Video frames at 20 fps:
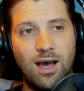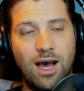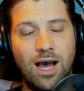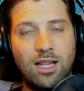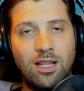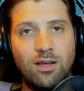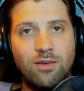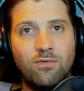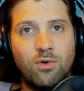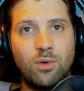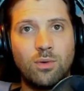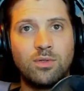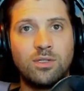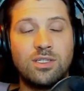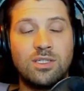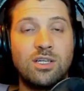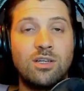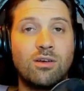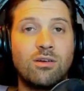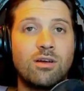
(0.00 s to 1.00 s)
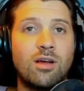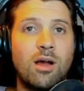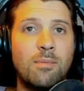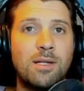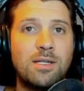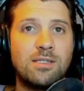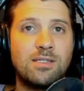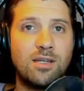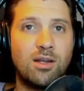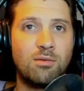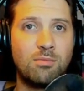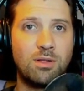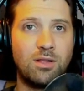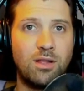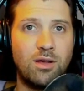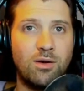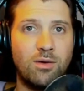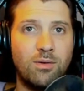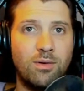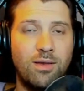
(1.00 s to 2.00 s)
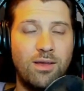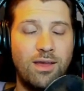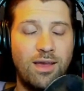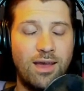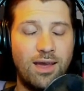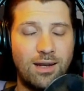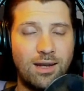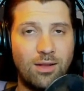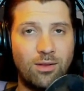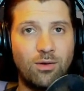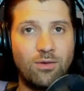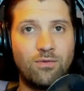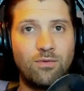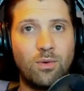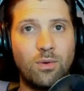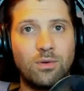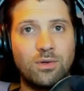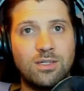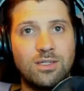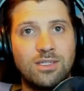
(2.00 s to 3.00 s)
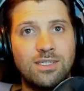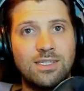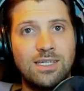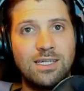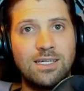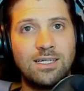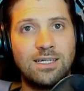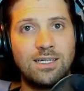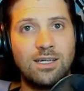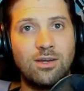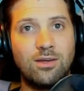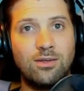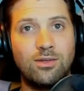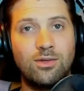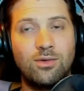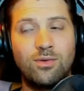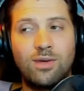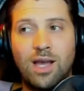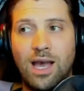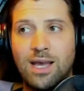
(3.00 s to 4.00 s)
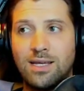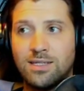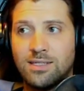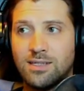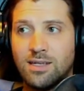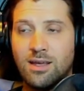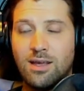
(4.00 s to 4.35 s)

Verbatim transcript: I look forward to seeing your comments down below, and I look forward to seeing you guys